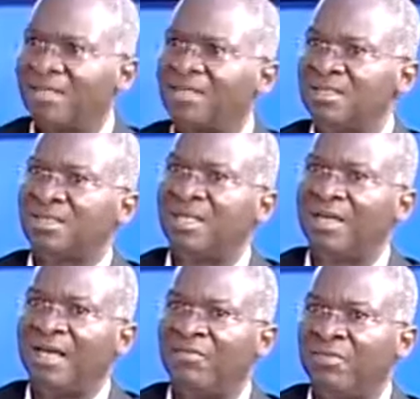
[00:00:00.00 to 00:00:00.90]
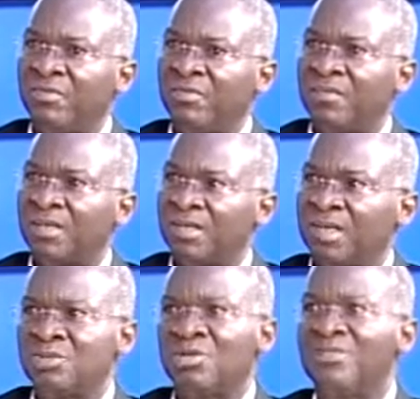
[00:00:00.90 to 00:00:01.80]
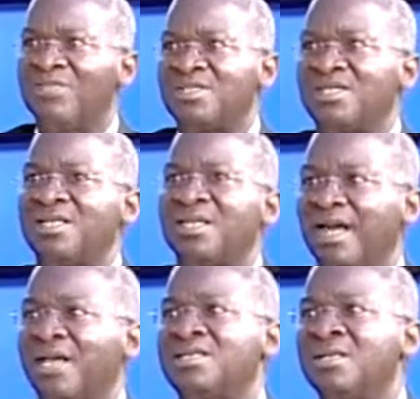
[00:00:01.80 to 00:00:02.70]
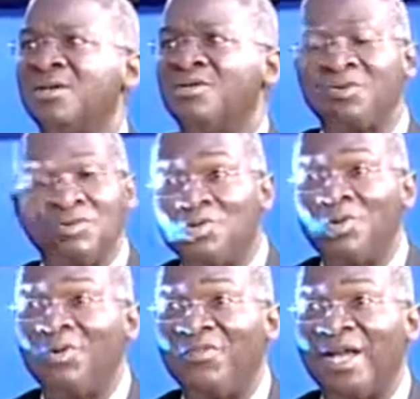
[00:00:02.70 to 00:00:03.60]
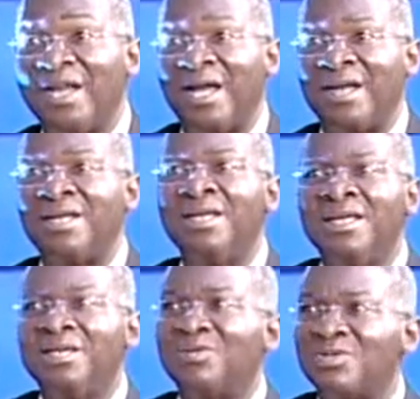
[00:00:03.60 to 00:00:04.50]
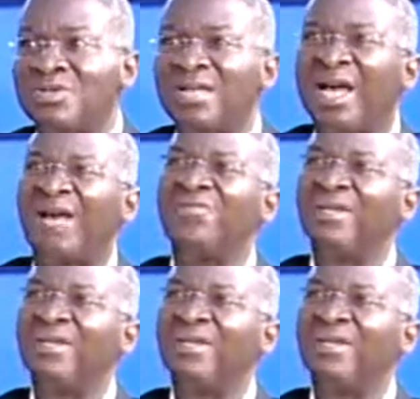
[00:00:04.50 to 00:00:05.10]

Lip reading: the state level, and so if the state has control over land, it does not have